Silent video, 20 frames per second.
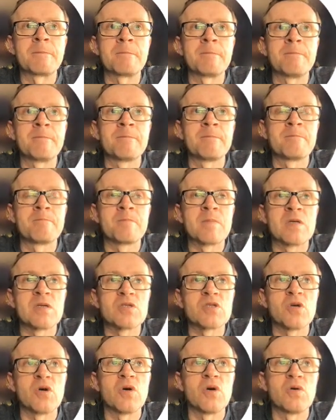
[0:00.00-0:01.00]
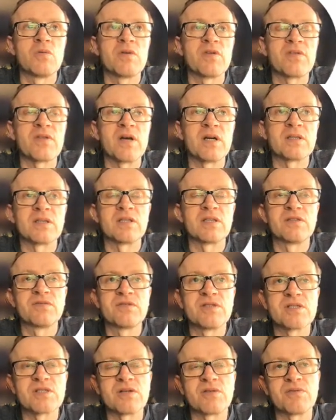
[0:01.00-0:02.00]
So we thought that if we start
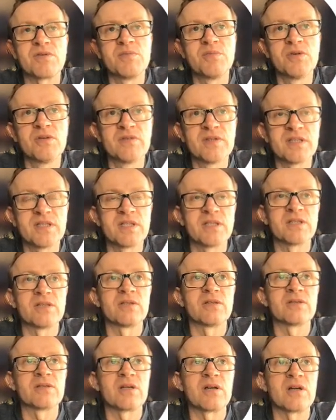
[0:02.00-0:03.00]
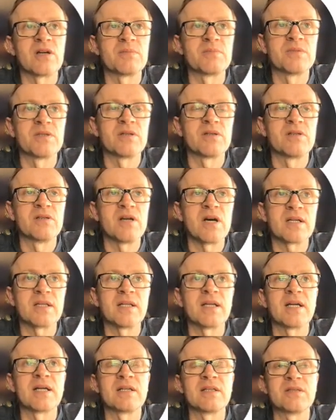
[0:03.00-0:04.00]
removing the adult carp, they are not likely to
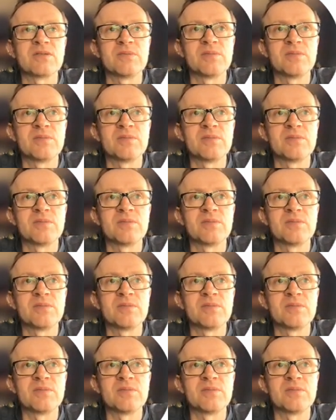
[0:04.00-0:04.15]
be